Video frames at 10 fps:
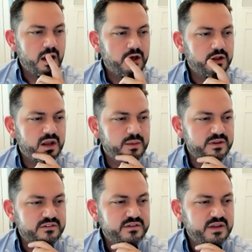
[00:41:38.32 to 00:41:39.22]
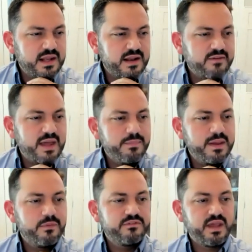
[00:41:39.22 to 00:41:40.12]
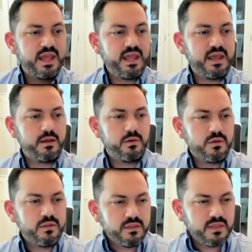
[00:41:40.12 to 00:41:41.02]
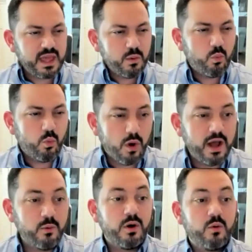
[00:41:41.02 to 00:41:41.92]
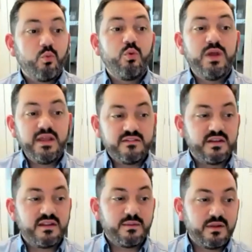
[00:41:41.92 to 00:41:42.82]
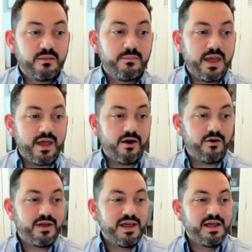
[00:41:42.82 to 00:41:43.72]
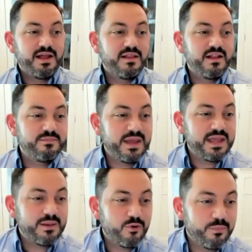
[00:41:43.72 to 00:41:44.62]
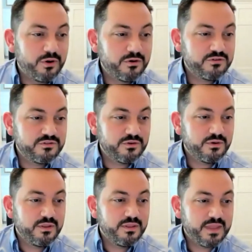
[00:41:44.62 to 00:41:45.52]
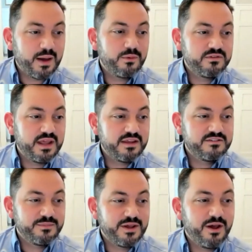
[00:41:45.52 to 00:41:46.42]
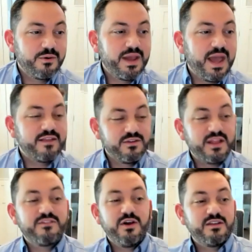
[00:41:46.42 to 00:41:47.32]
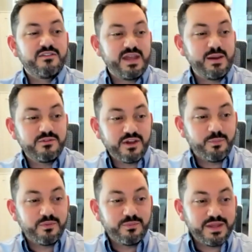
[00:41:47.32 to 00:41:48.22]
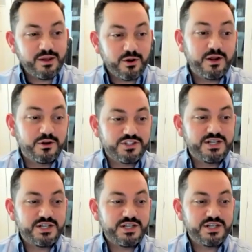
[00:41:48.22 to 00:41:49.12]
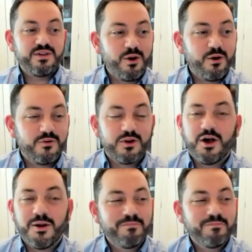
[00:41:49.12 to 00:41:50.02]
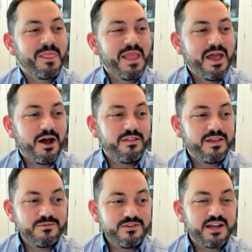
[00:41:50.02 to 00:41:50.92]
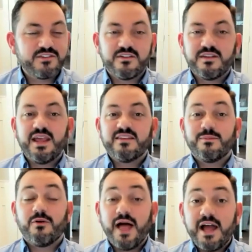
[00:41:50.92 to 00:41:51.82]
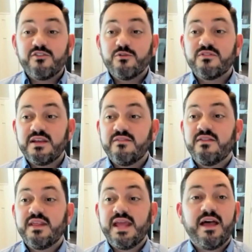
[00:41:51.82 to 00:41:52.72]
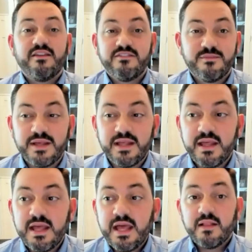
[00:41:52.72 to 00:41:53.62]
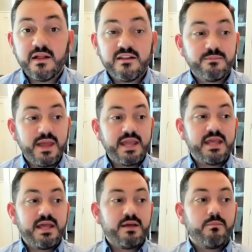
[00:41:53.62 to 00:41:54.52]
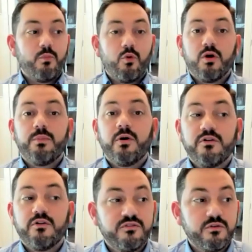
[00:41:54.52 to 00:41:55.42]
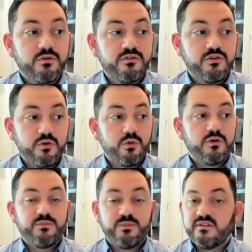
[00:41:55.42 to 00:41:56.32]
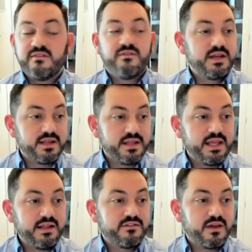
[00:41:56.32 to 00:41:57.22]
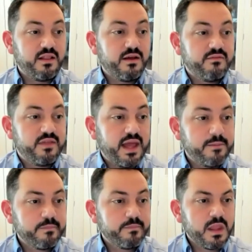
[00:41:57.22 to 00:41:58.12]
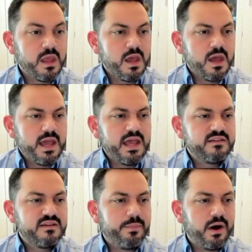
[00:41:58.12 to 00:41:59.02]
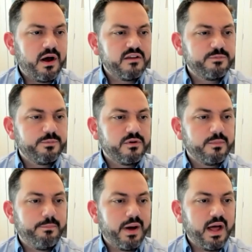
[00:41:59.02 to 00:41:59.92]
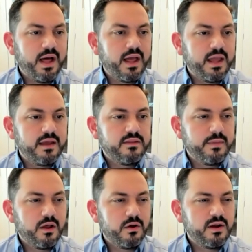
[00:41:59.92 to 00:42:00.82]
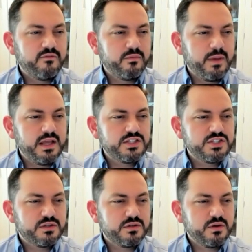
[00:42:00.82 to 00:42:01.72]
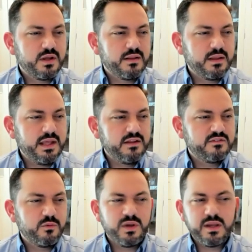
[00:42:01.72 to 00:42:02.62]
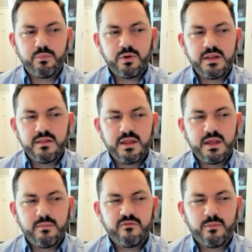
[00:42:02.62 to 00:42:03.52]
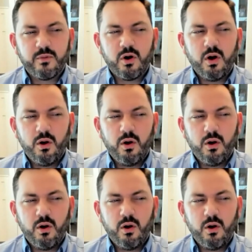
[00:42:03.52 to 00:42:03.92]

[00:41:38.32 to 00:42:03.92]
Anonymous said, I've had people say they want what we sent them in the mail. Let's make it more personal. That was an estimate. Okay, so that's good. So he was helping me, he or she was helping me overcome uh, the objection. Yes, I'm glad you received the estimate. Let's make it more personal to your specific needs. I love that. Is it possible to buy the mailer information and leads so that we can print them from our